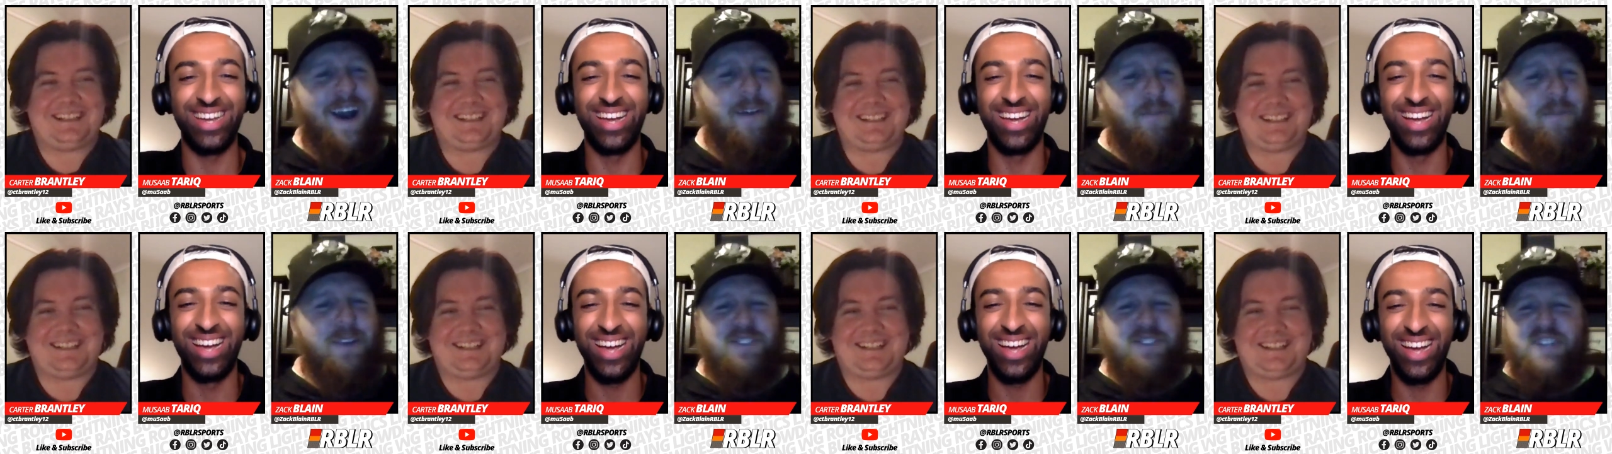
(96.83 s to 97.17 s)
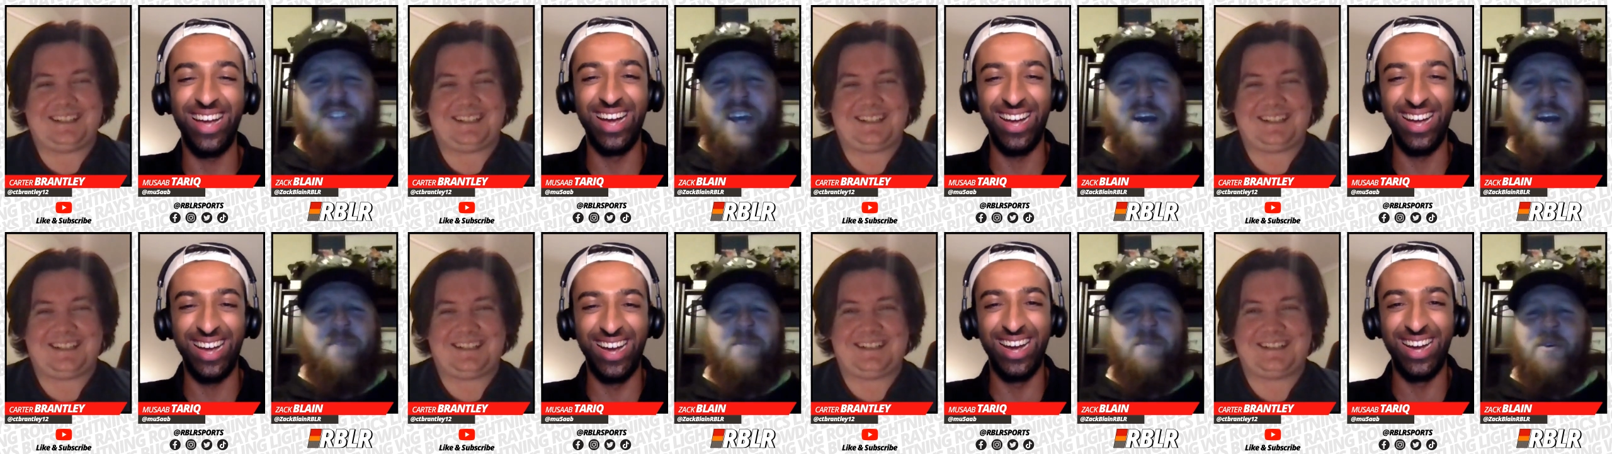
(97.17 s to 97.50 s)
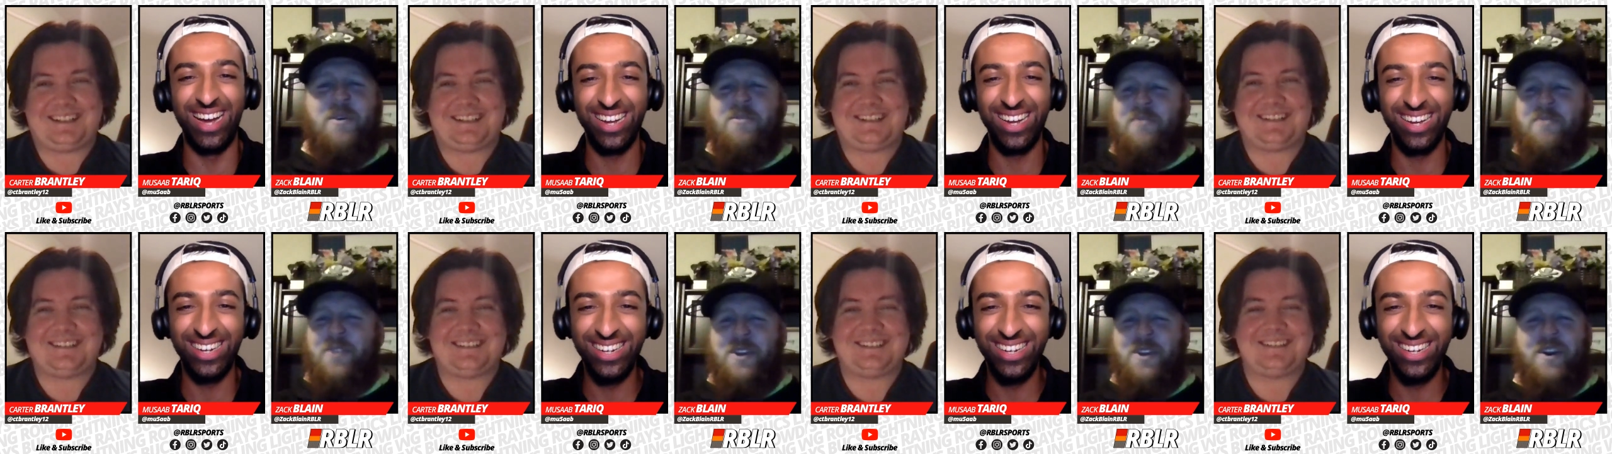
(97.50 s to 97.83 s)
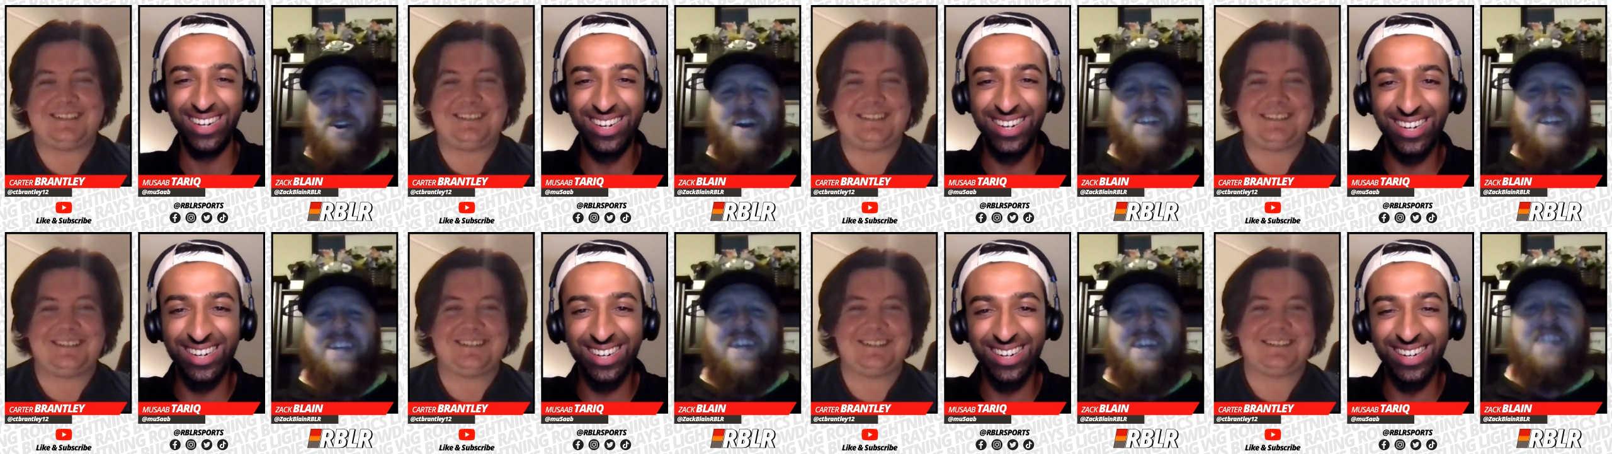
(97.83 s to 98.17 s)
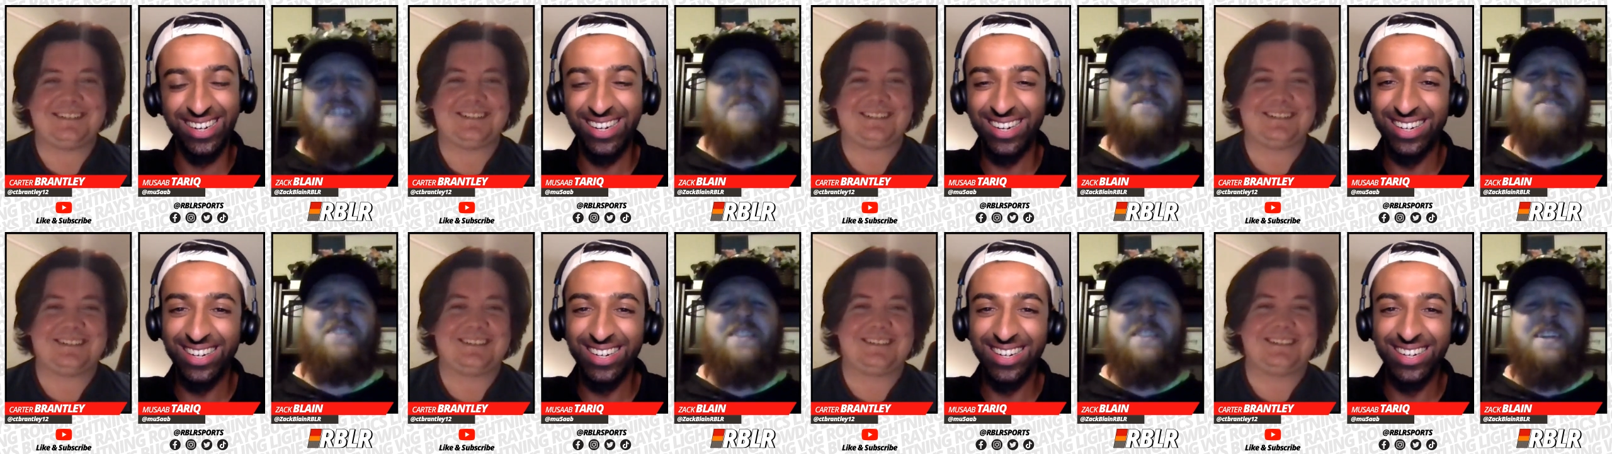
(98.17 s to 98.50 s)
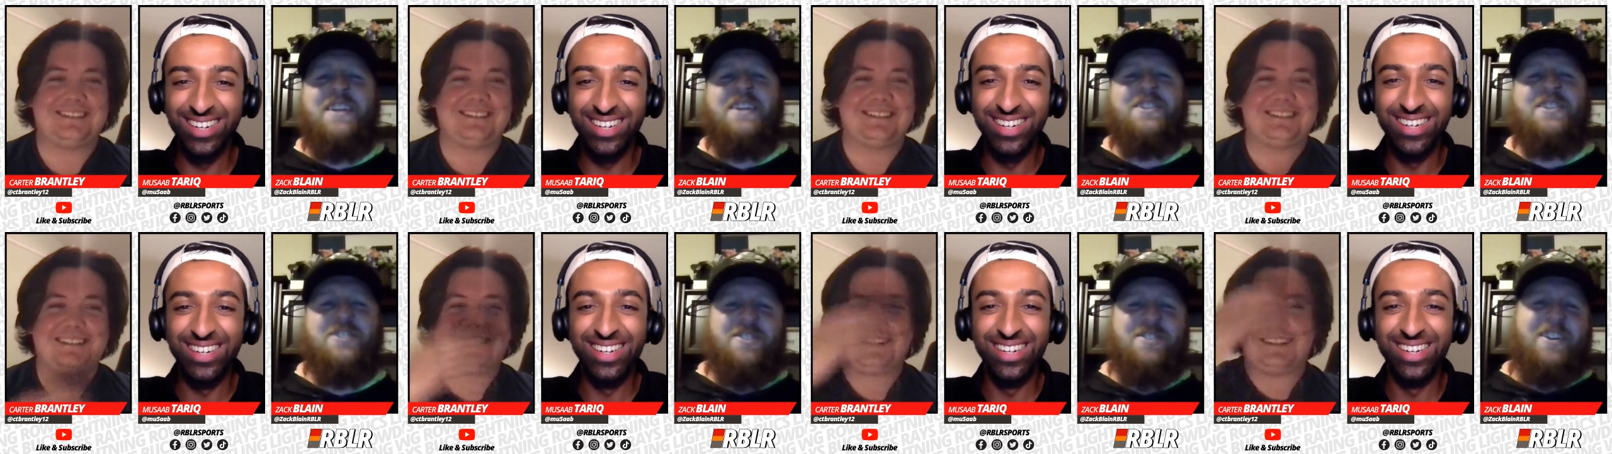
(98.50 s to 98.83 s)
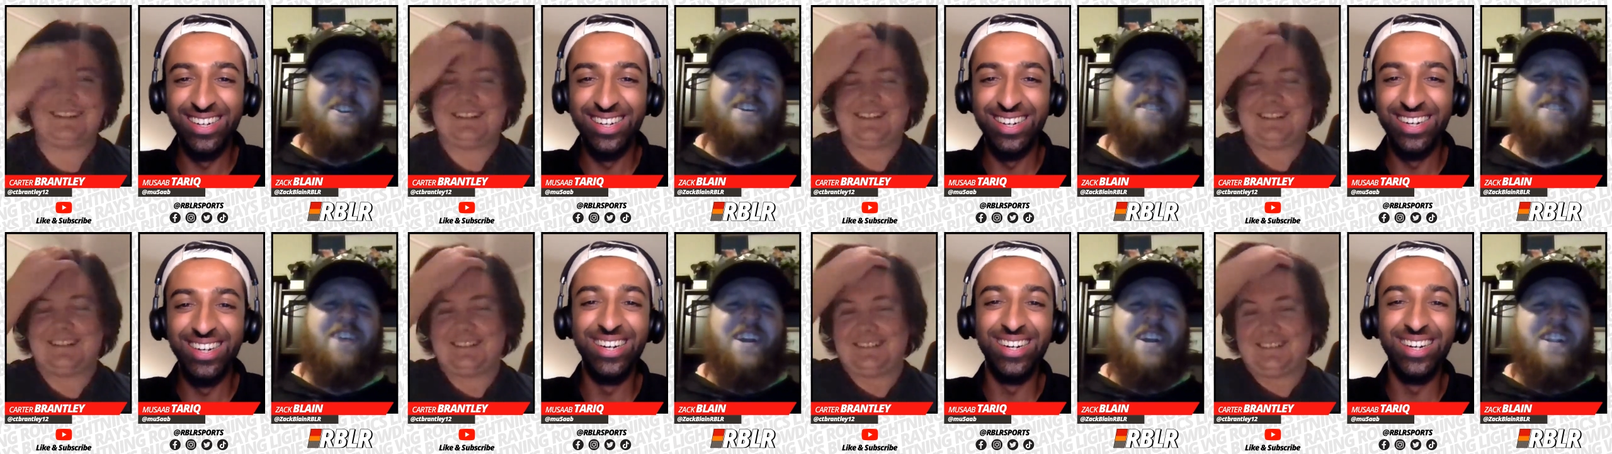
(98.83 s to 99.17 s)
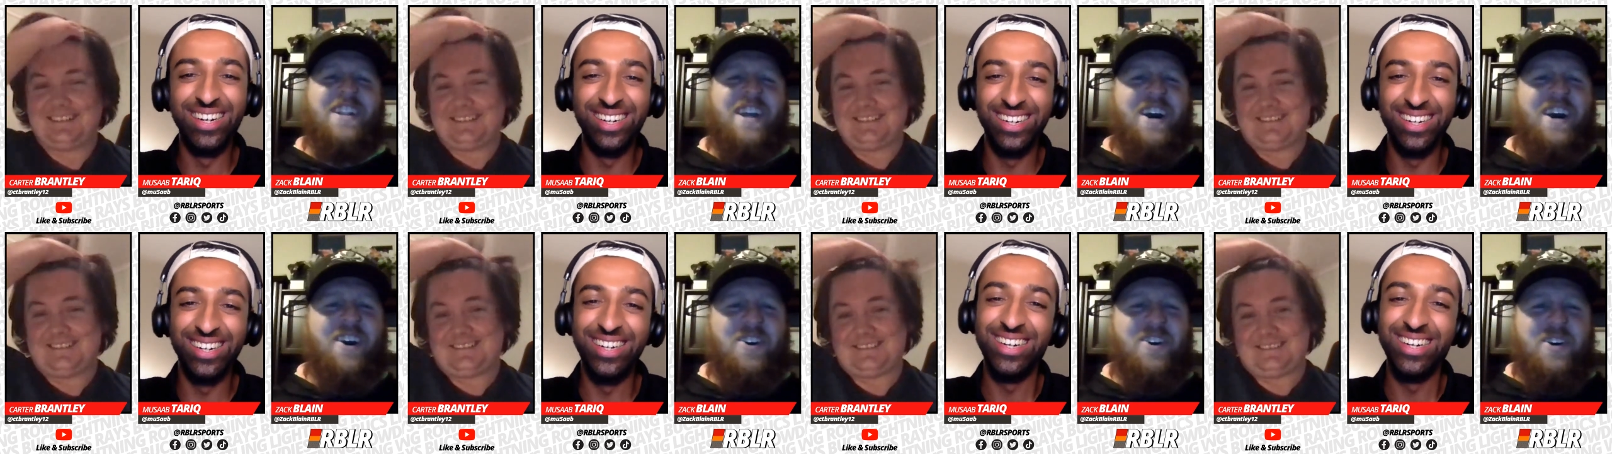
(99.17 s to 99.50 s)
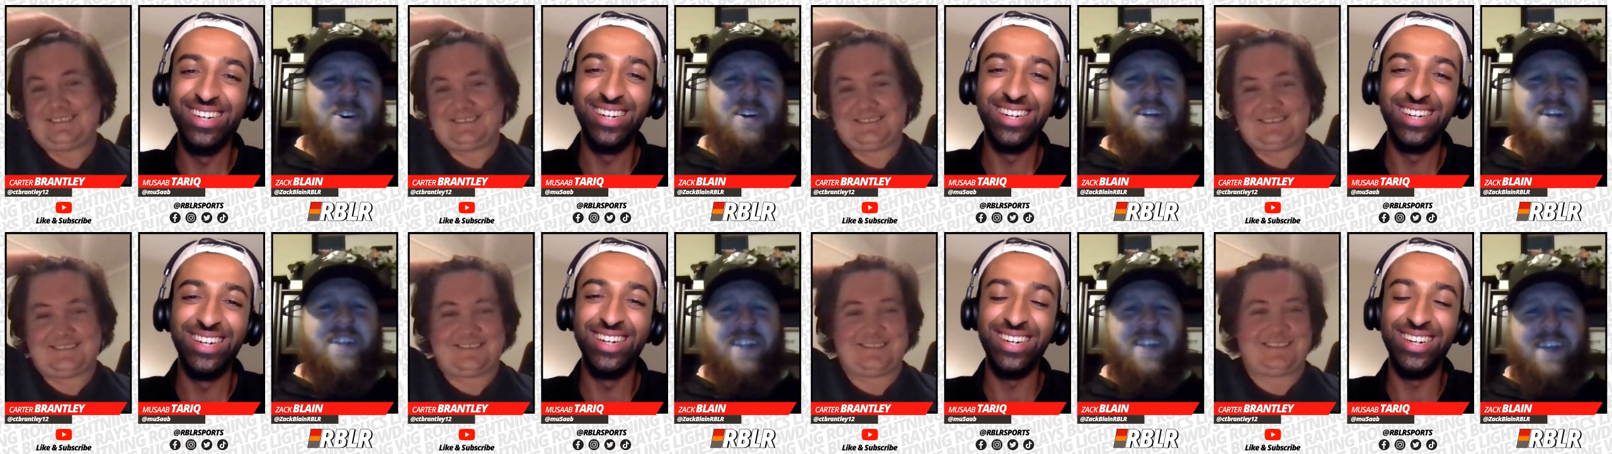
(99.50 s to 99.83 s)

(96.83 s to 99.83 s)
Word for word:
Speaker 1: I wish I had more for you. I can't even think straight right now.